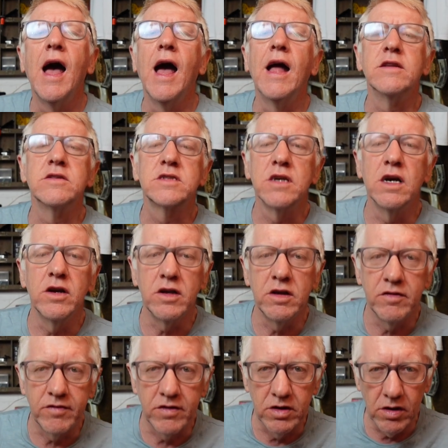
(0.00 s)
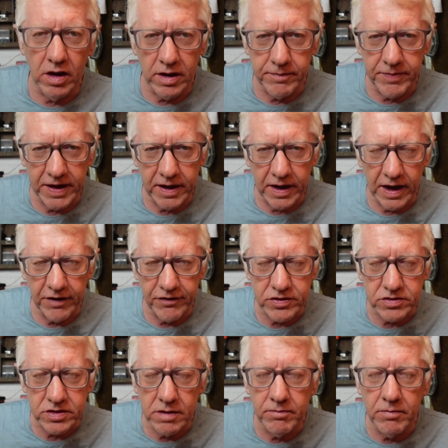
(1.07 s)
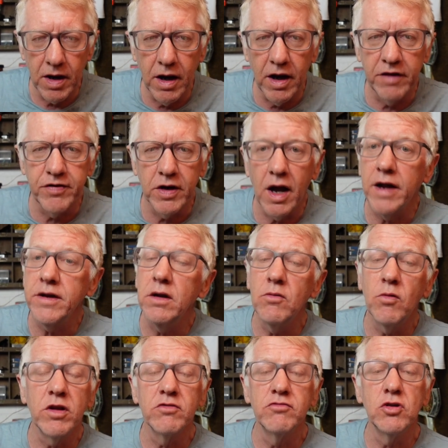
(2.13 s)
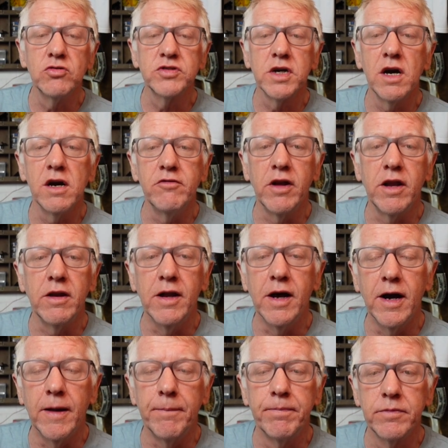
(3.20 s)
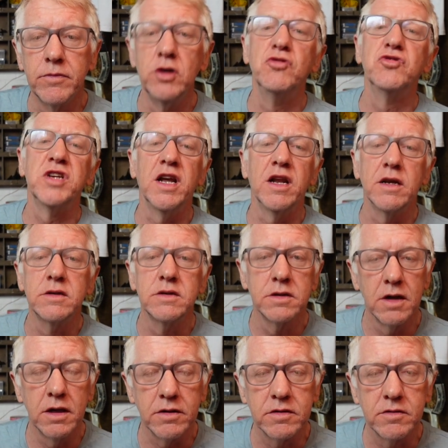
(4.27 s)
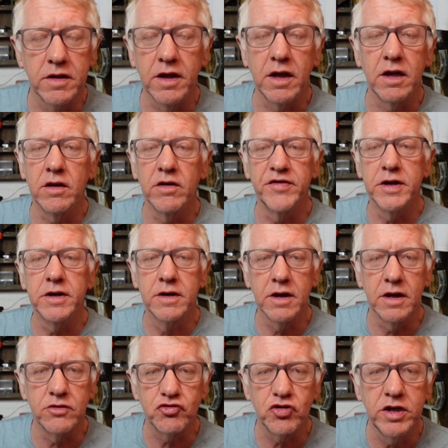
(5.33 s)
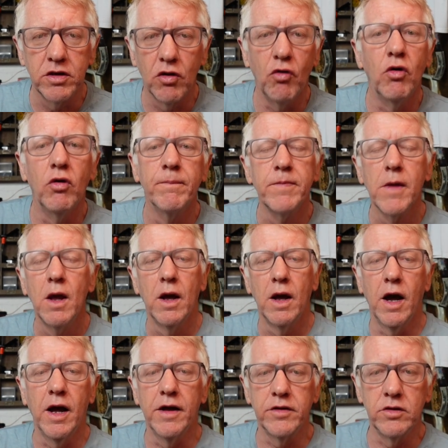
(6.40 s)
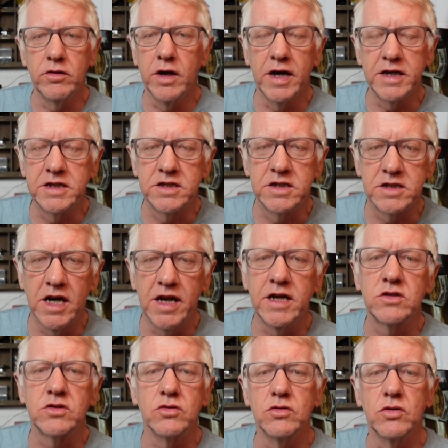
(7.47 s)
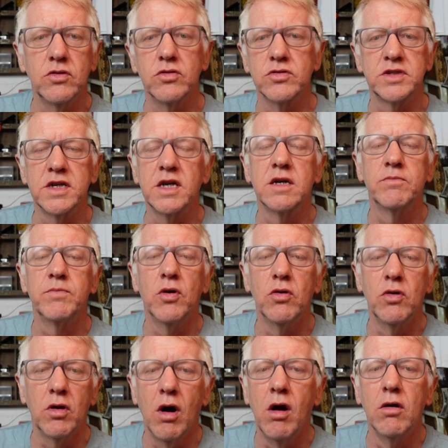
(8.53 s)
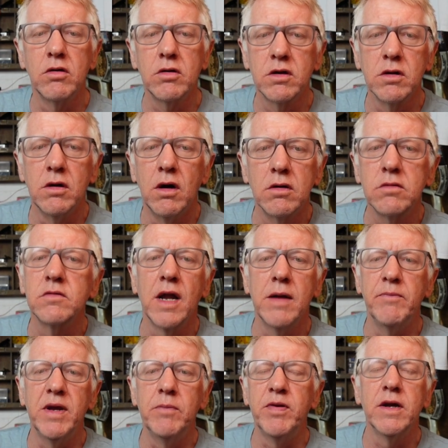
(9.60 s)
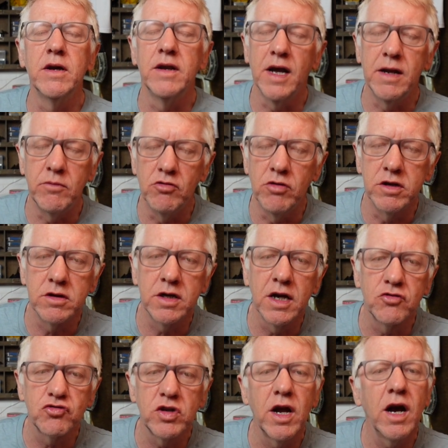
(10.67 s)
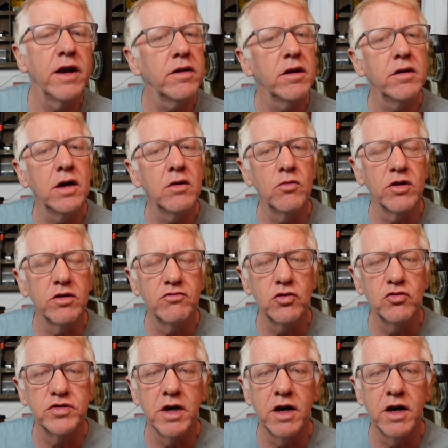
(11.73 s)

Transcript: and so you've got to be careful. So, my advice I don't know what the rules are in uh, New Zealand, thinking of a country, or uh, the United States, or, or Singapore, or Hong Kong, Namibia, name your own country. I don't don't know what the rules